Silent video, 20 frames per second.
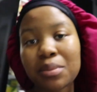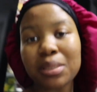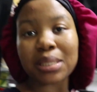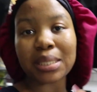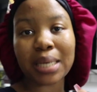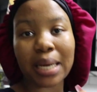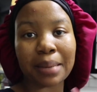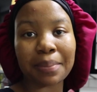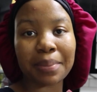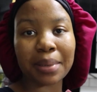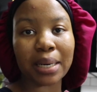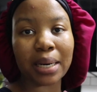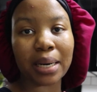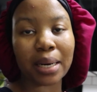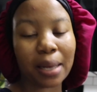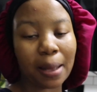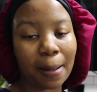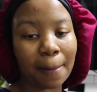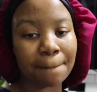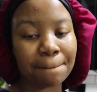is
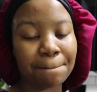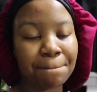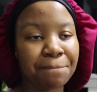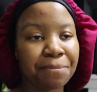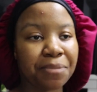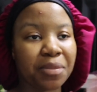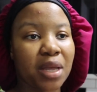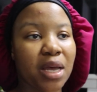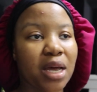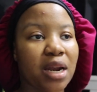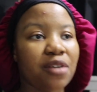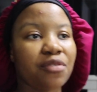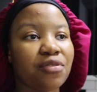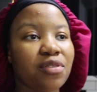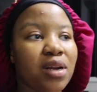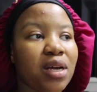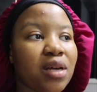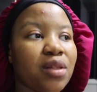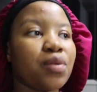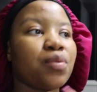diabetic. And I
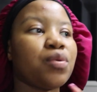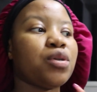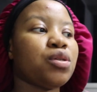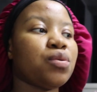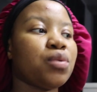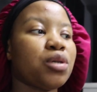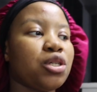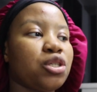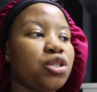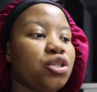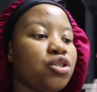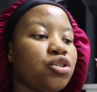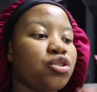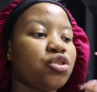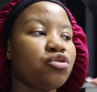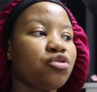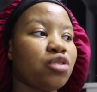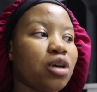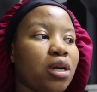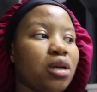feel like the reason why she's
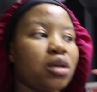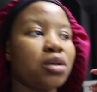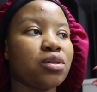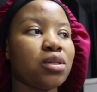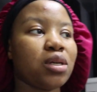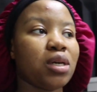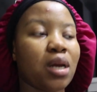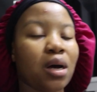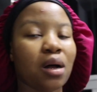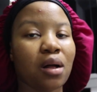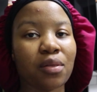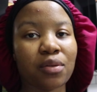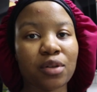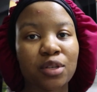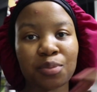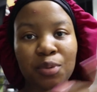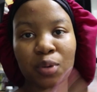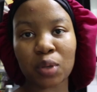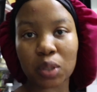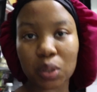struggling to eat healthy
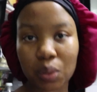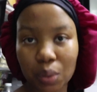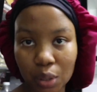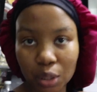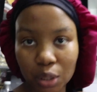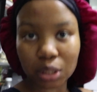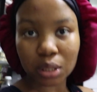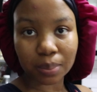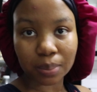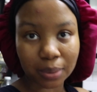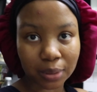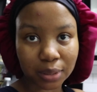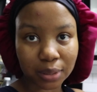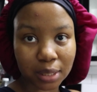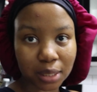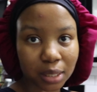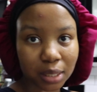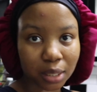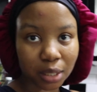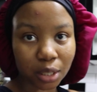is because I'm not
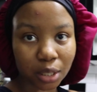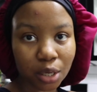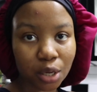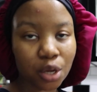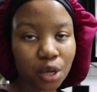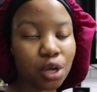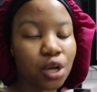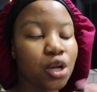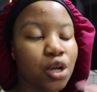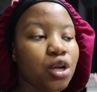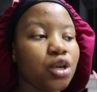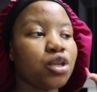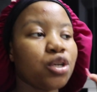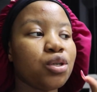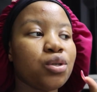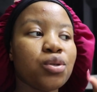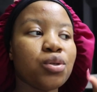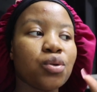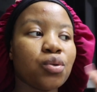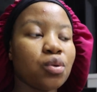supporting her.
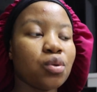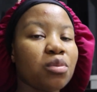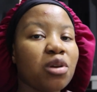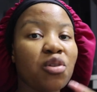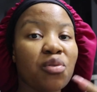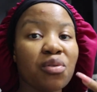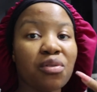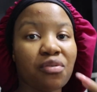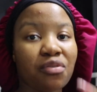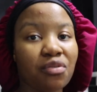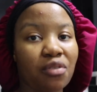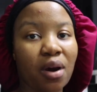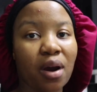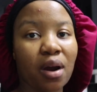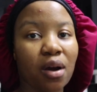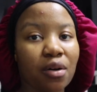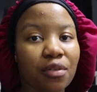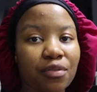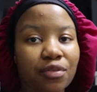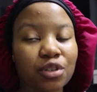So normally we fry
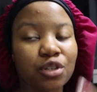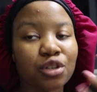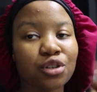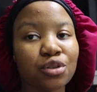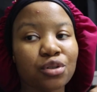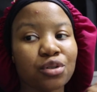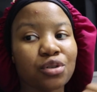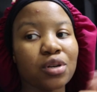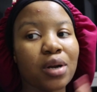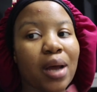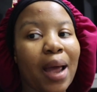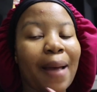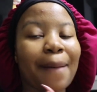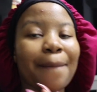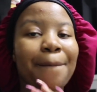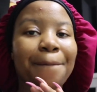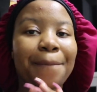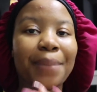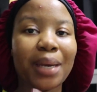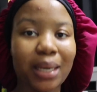our fish, so today I
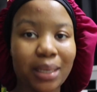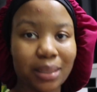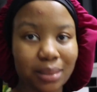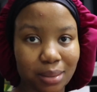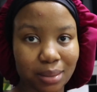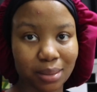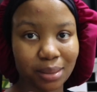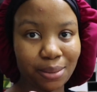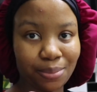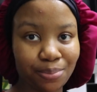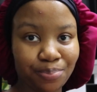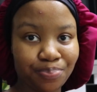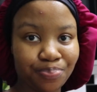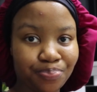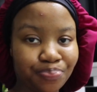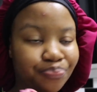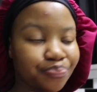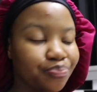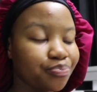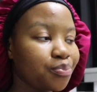baked it
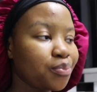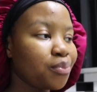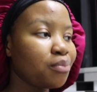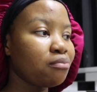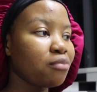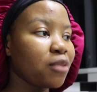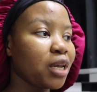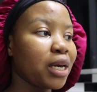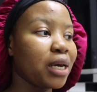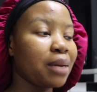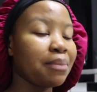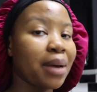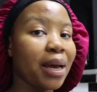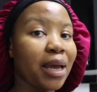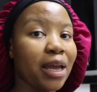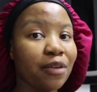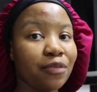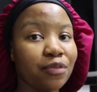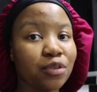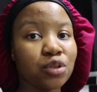in my
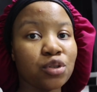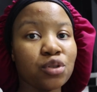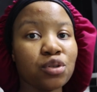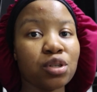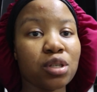efforts to